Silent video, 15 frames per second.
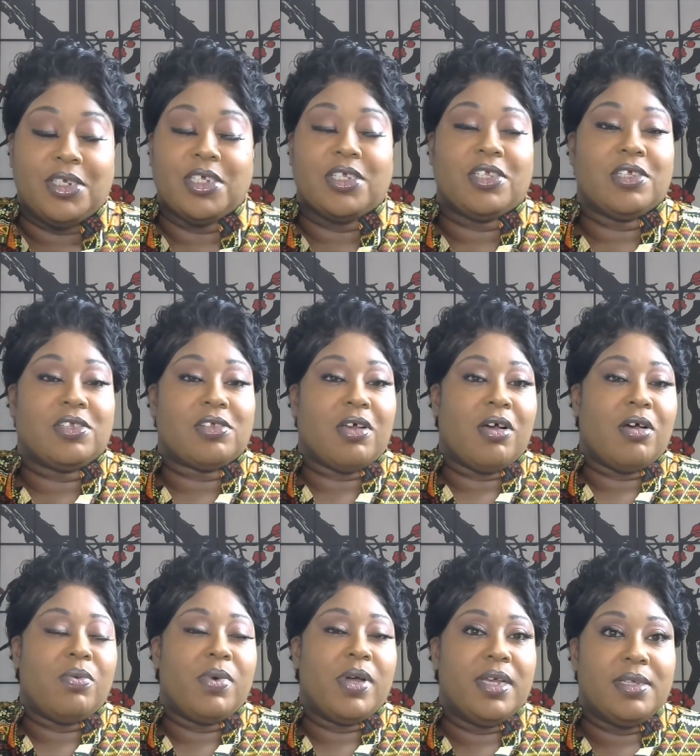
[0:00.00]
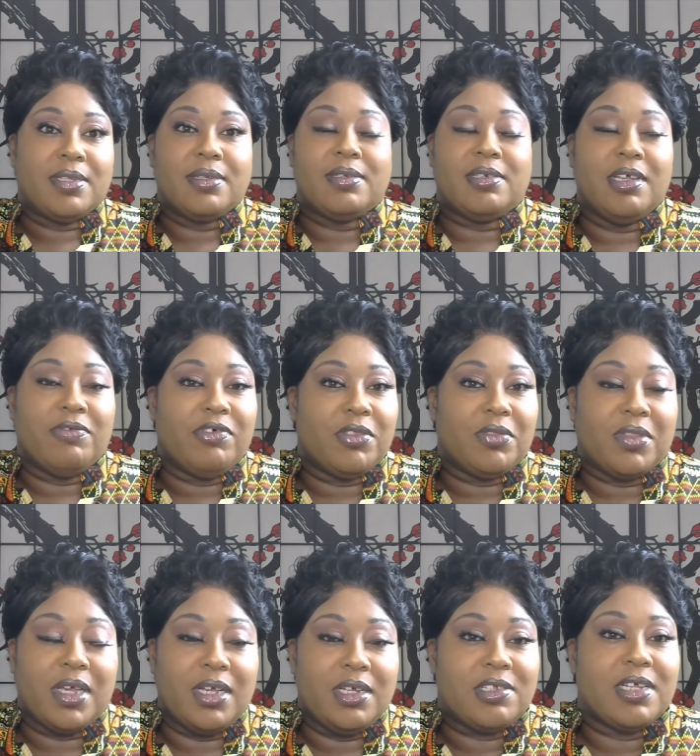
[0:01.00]
Just as always, different
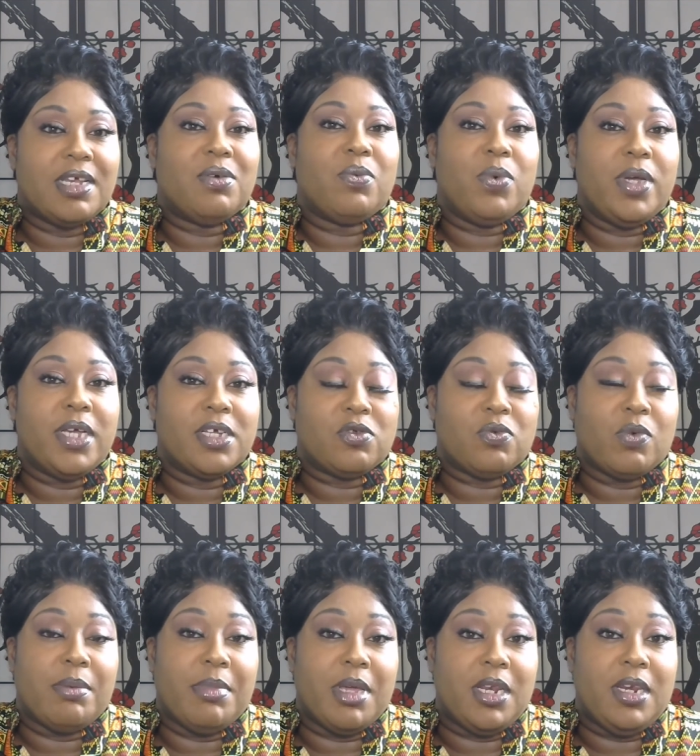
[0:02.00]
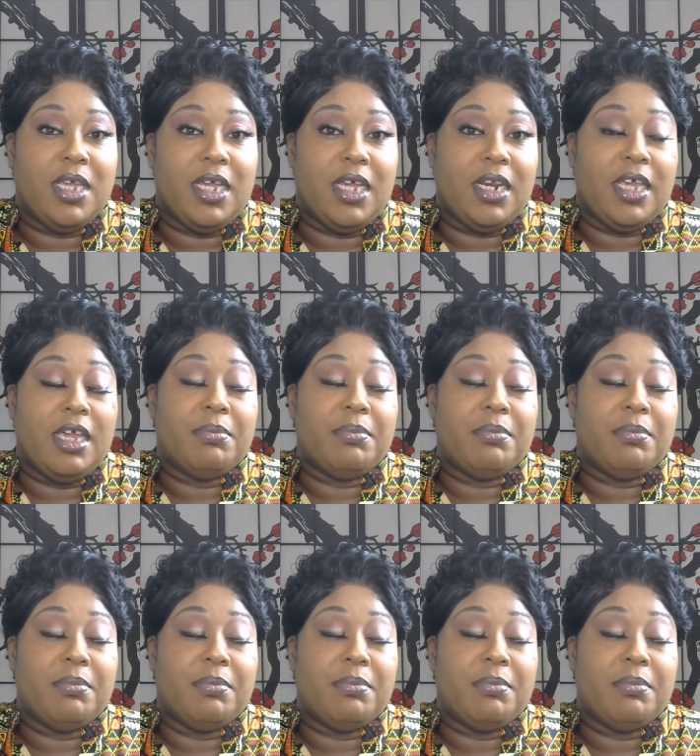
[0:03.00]
things that we as women need,